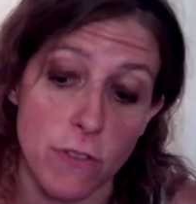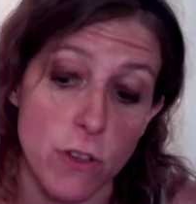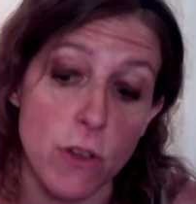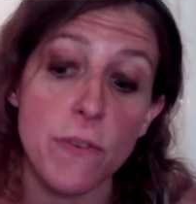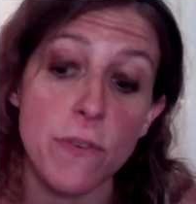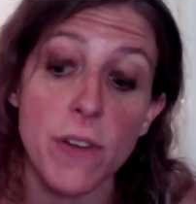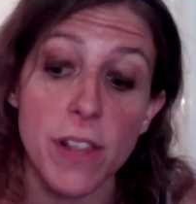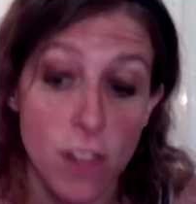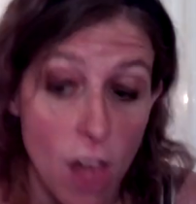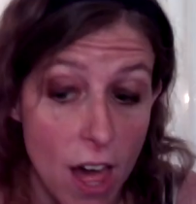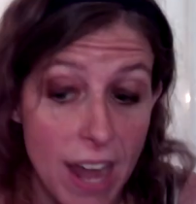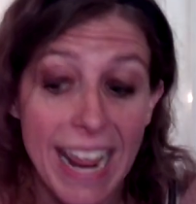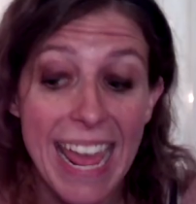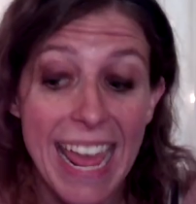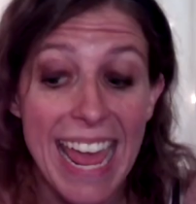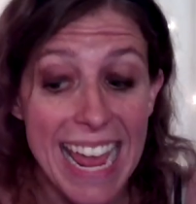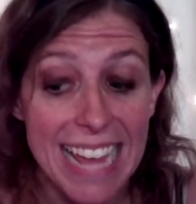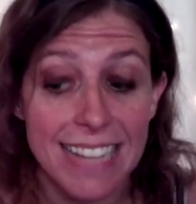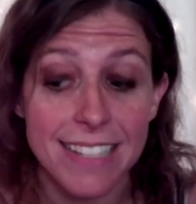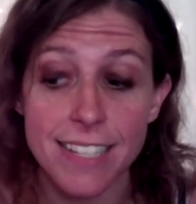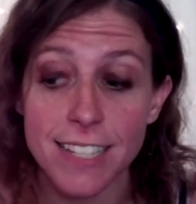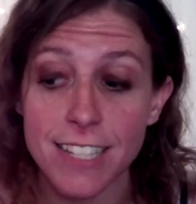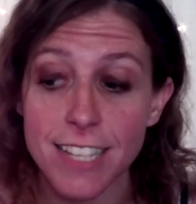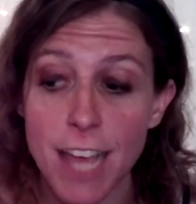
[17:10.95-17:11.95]
You have a lot of
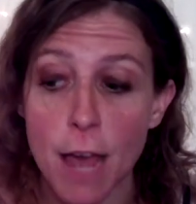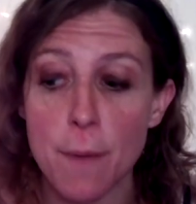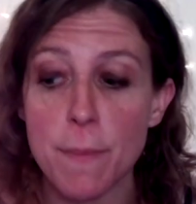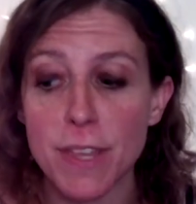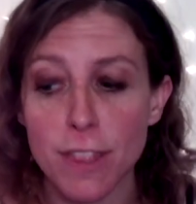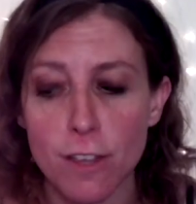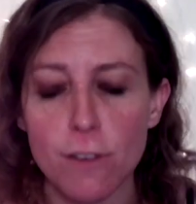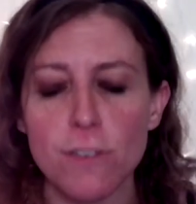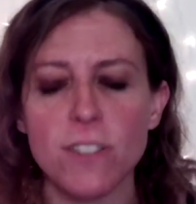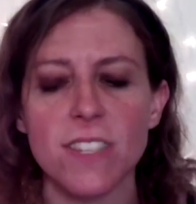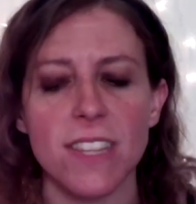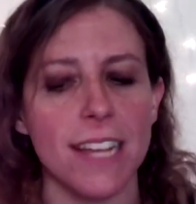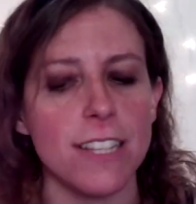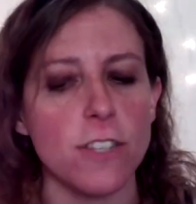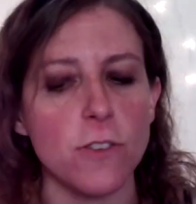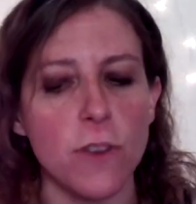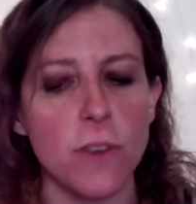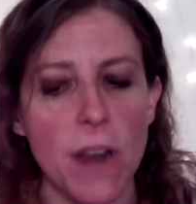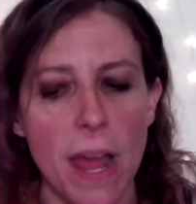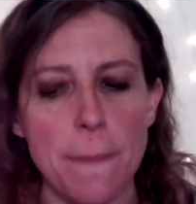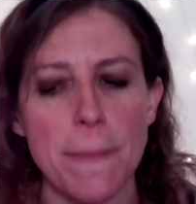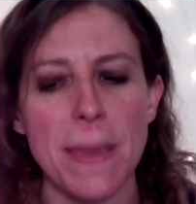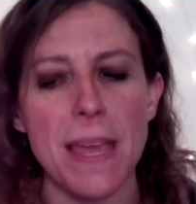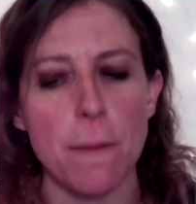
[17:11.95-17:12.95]
aces coming through, so that's
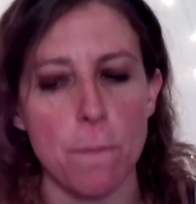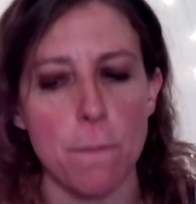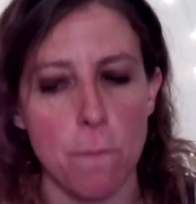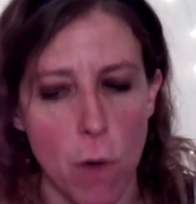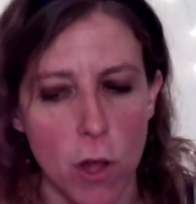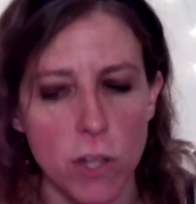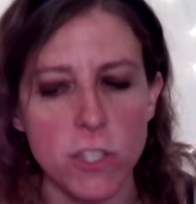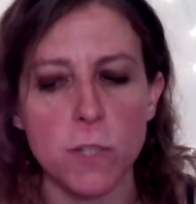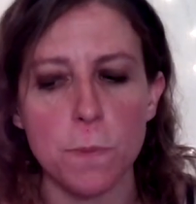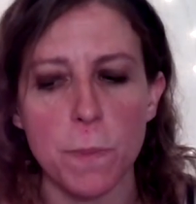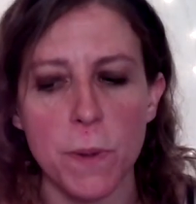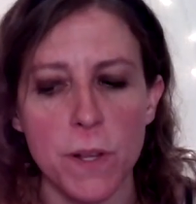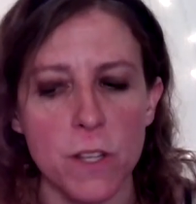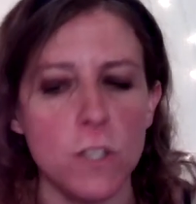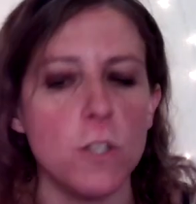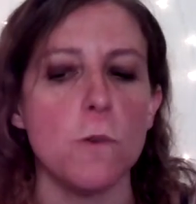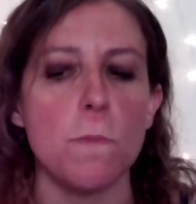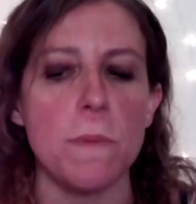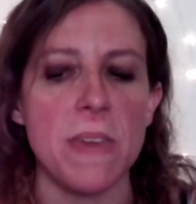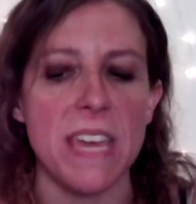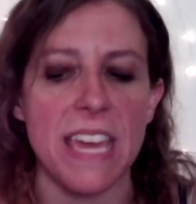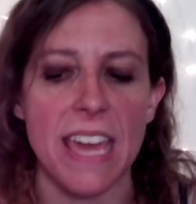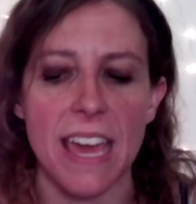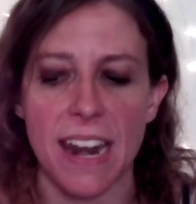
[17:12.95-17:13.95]
what I mean. Multiple new
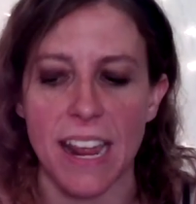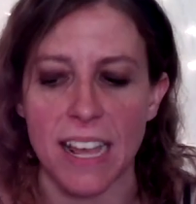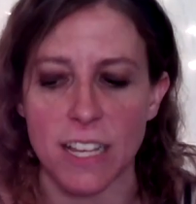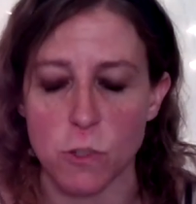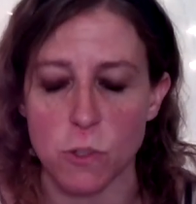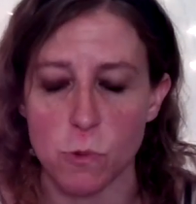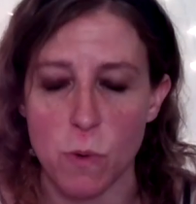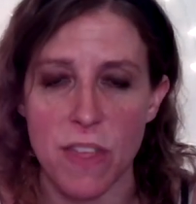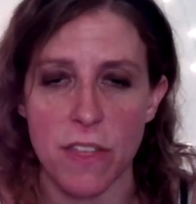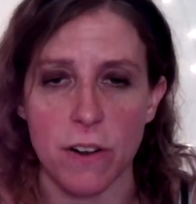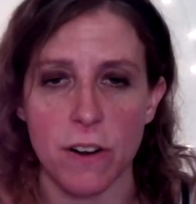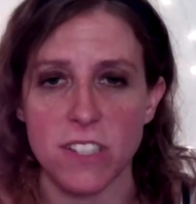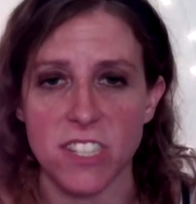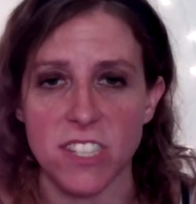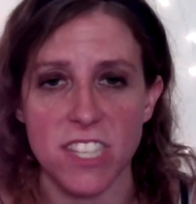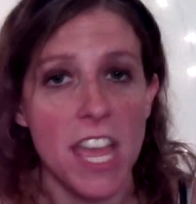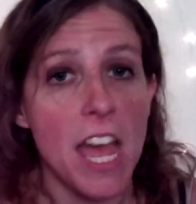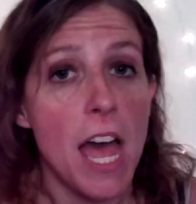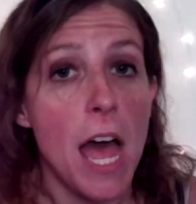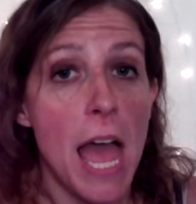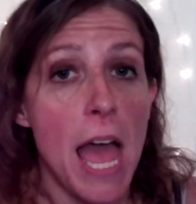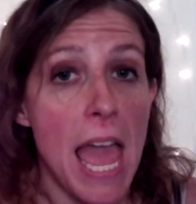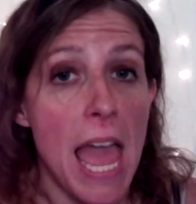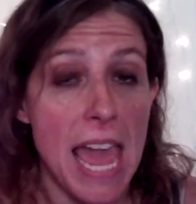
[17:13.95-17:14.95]
beginnings, whether it's
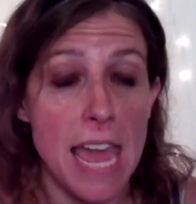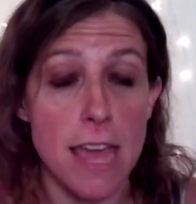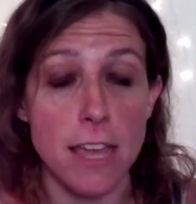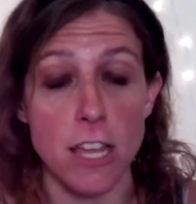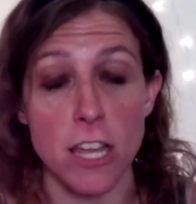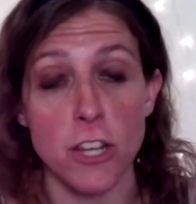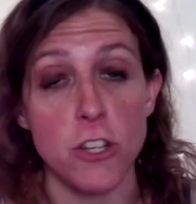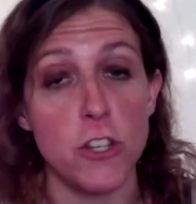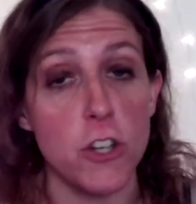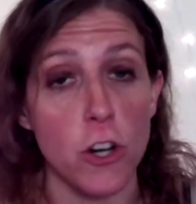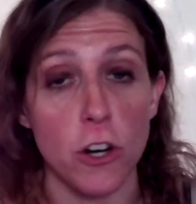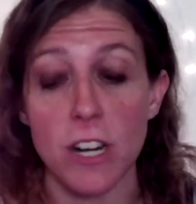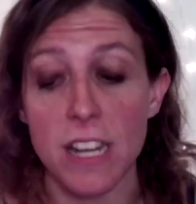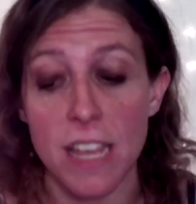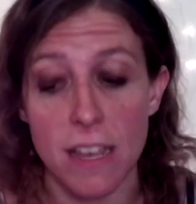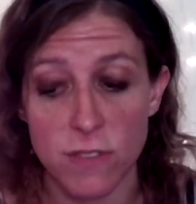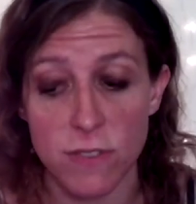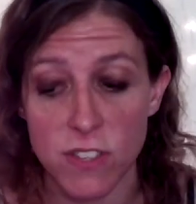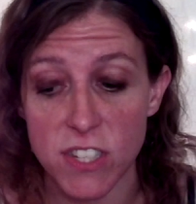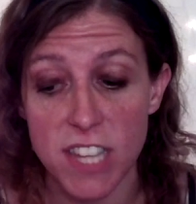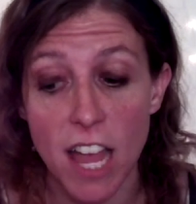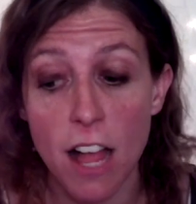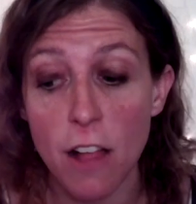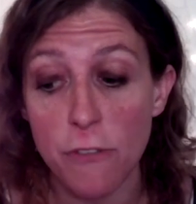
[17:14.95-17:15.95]
a journey of
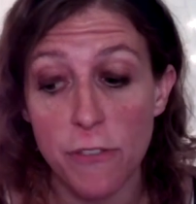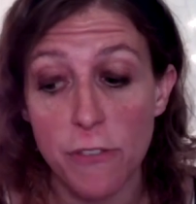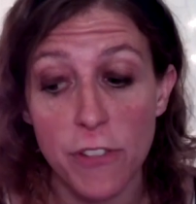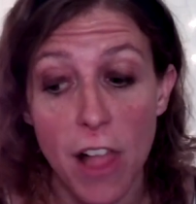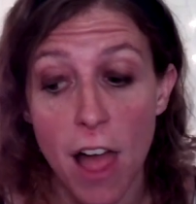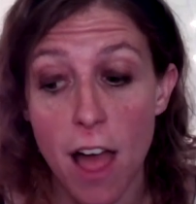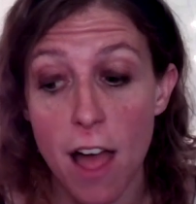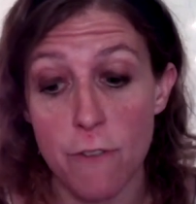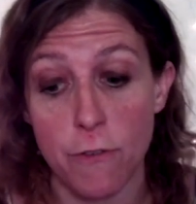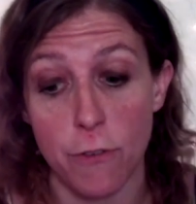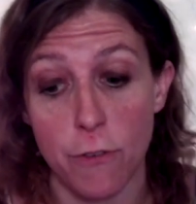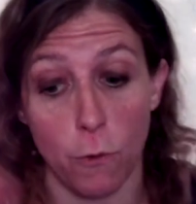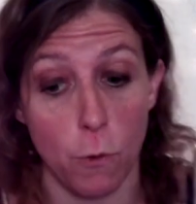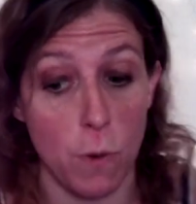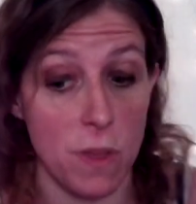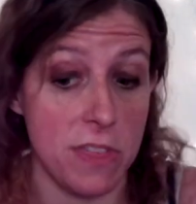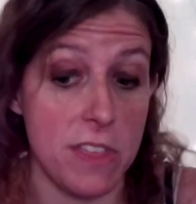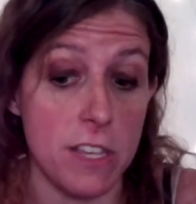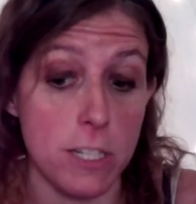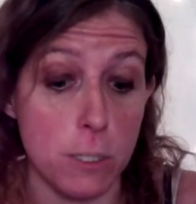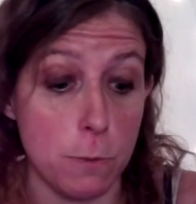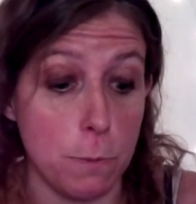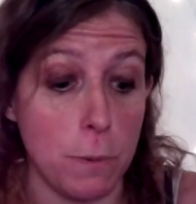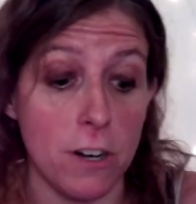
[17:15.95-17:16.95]
self-love with
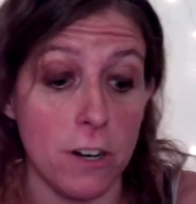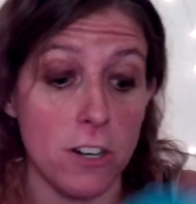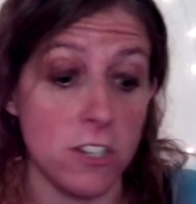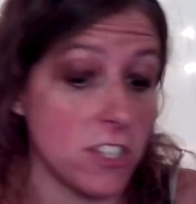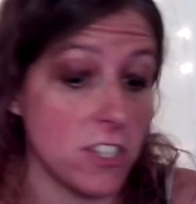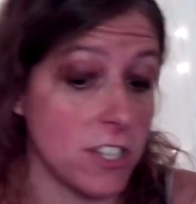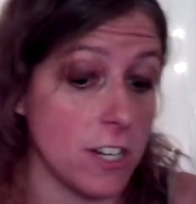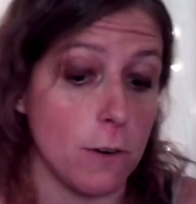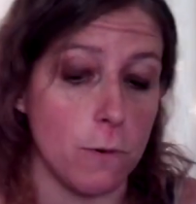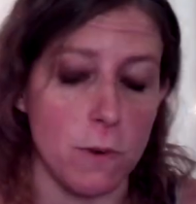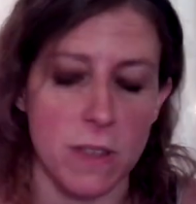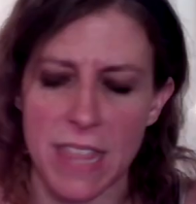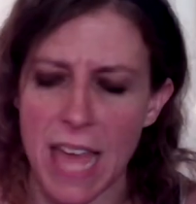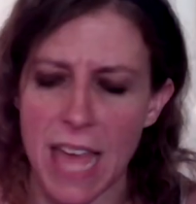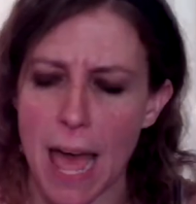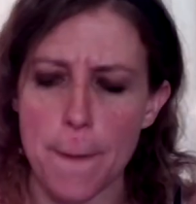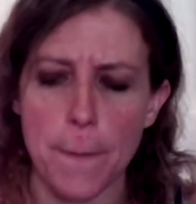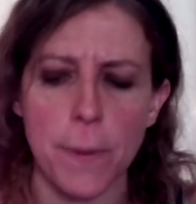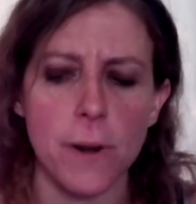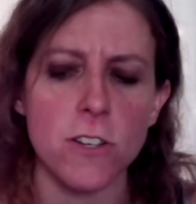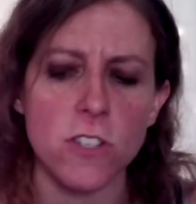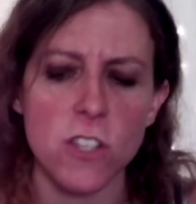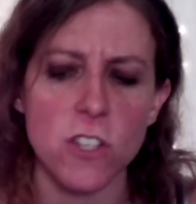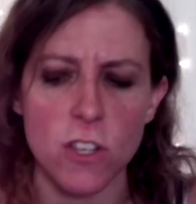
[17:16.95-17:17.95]
this person or with that
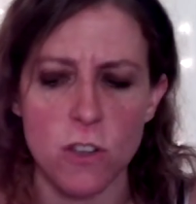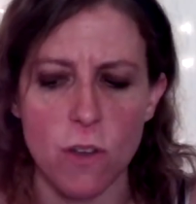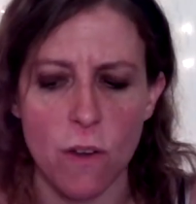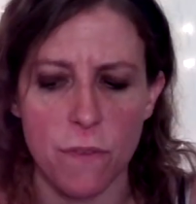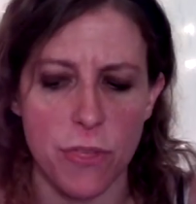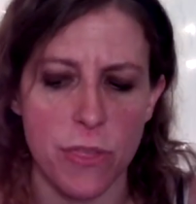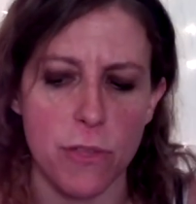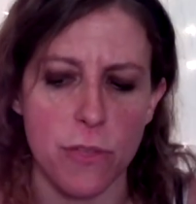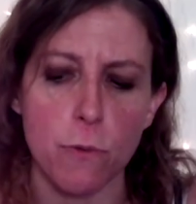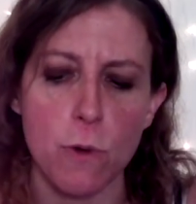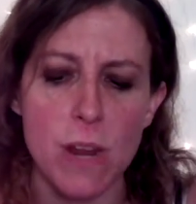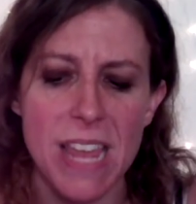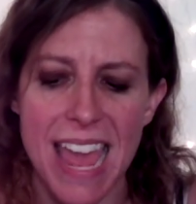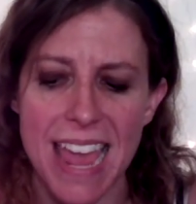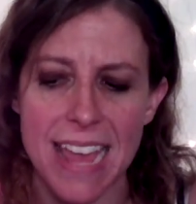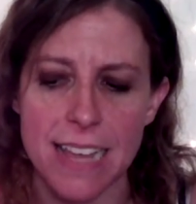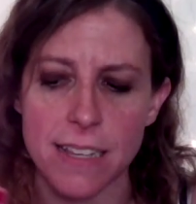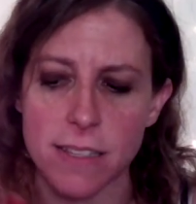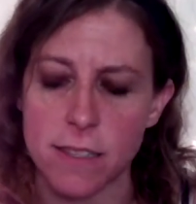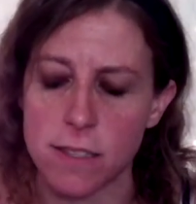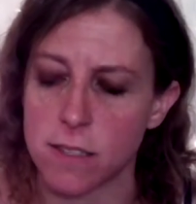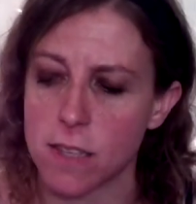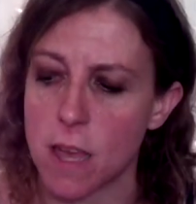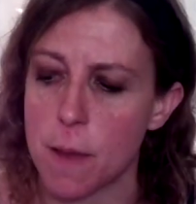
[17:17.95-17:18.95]
person, you have three
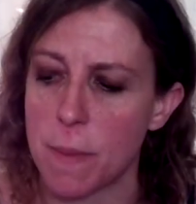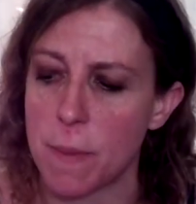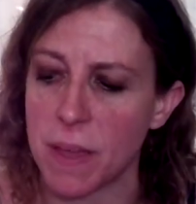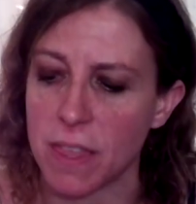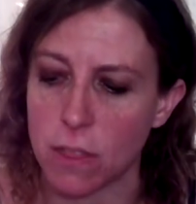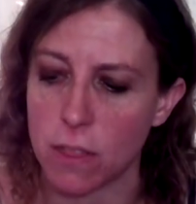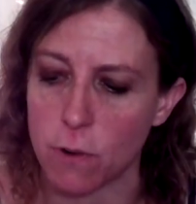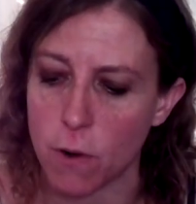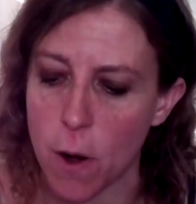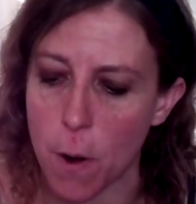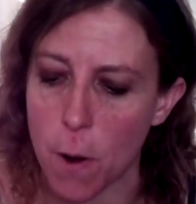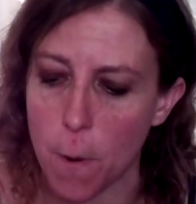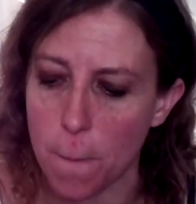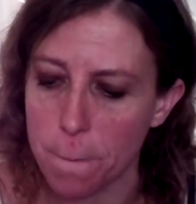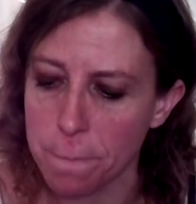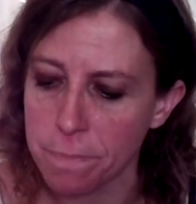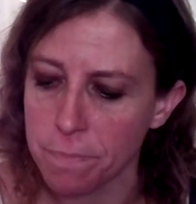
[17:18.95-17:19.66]
aces coming through.